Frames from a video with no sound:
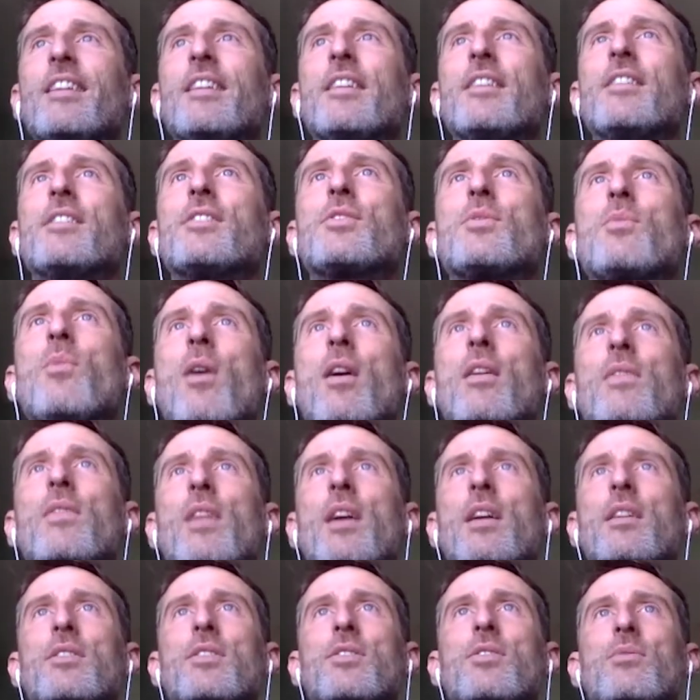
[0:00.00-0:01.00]
is one
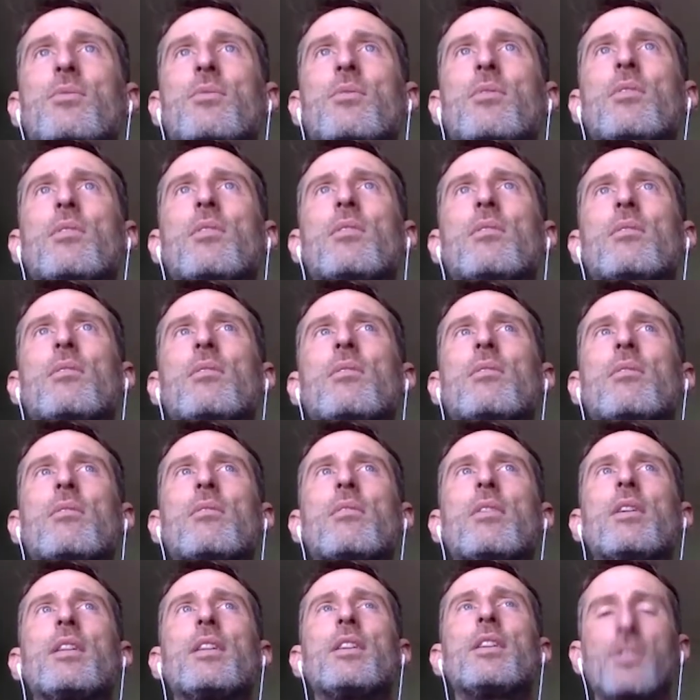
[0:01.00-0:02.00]
that's
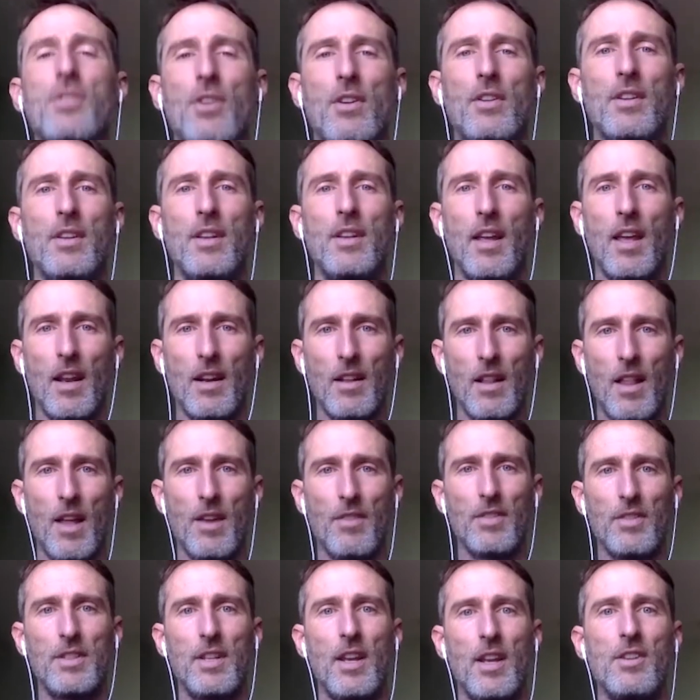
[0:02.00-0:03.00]
really starting to get a lot
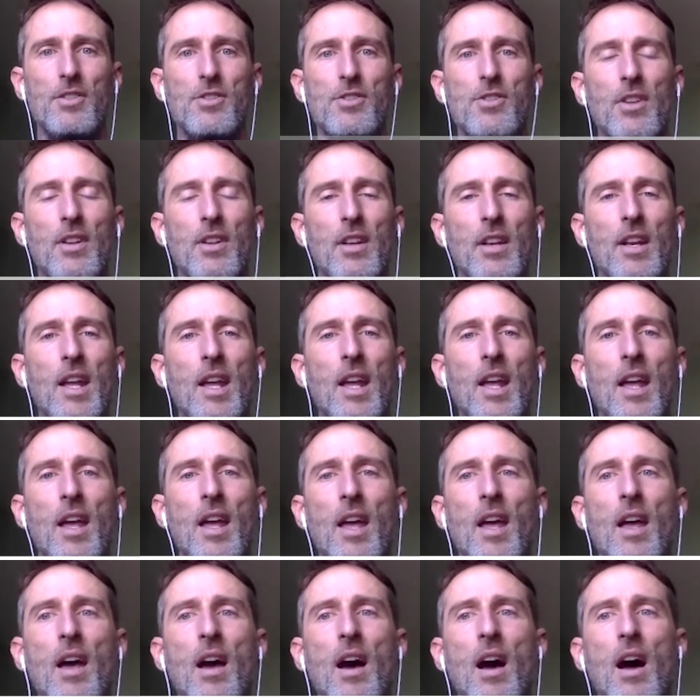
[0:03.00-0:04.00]
of attention
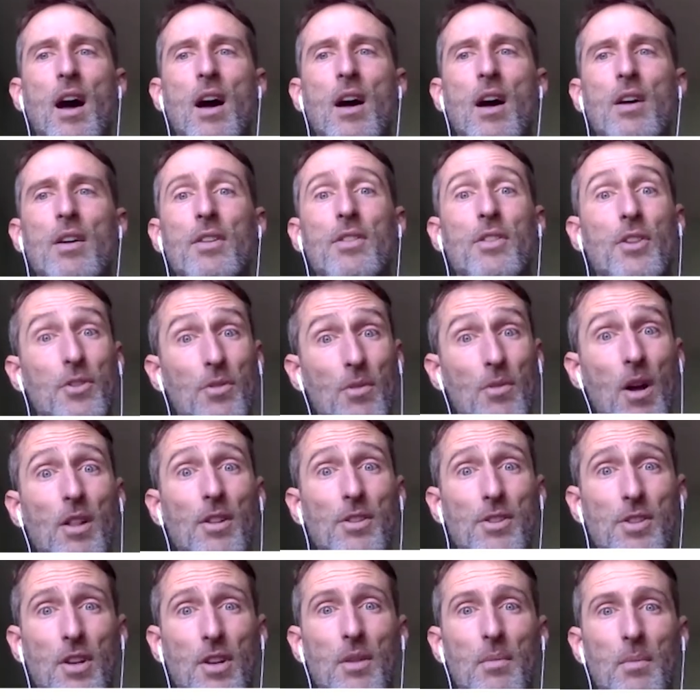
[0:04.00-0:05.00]
in the
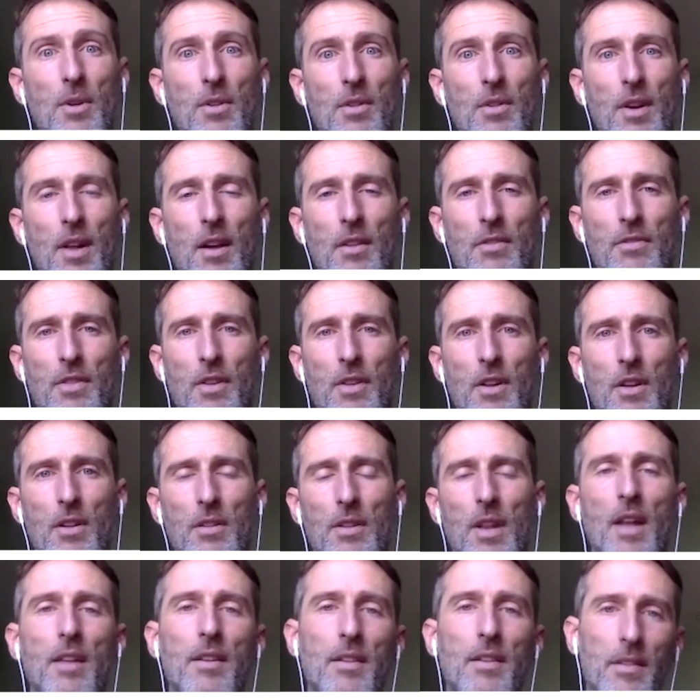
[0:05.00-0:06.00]
neurology community, I
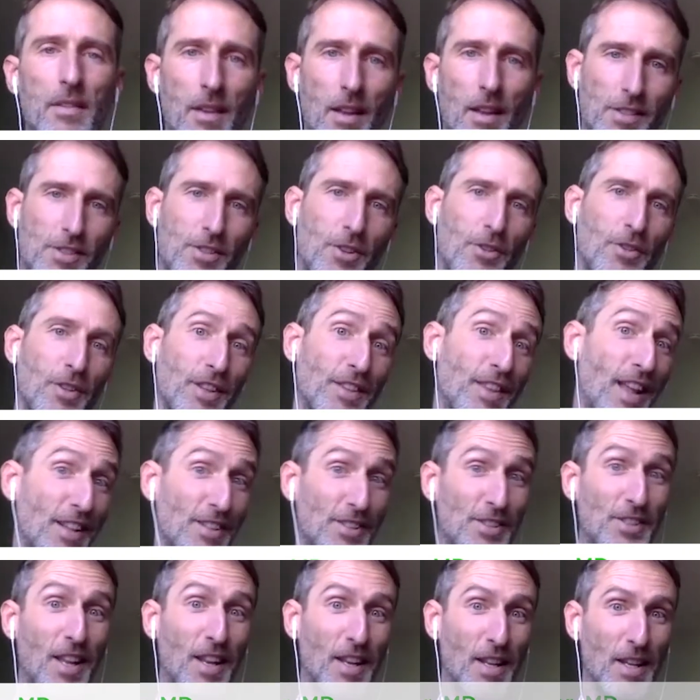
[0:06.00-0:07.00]
feel. Not necessarily
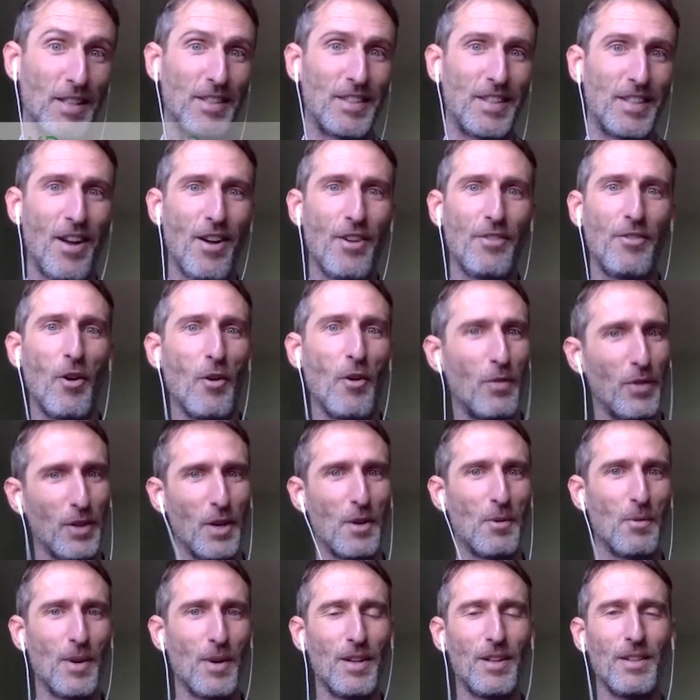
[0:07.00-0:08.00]
that study itself,
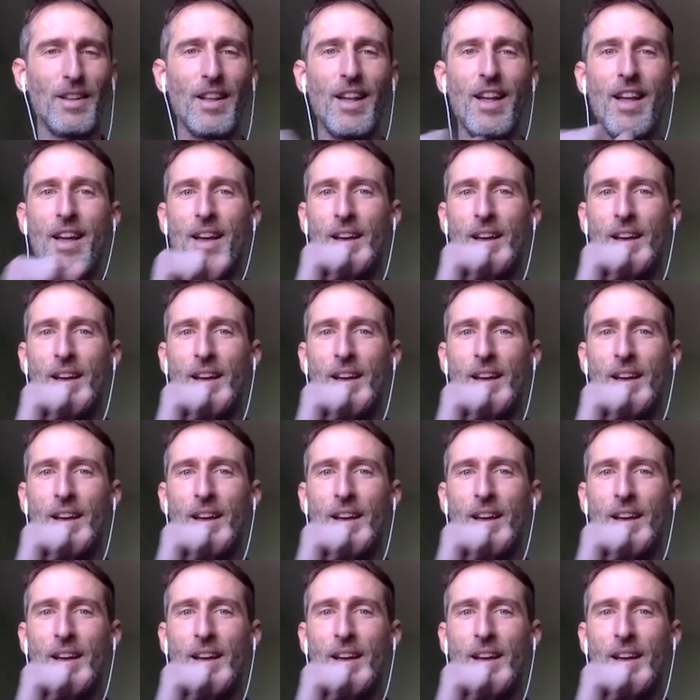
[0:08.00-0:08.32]
hopefully it will.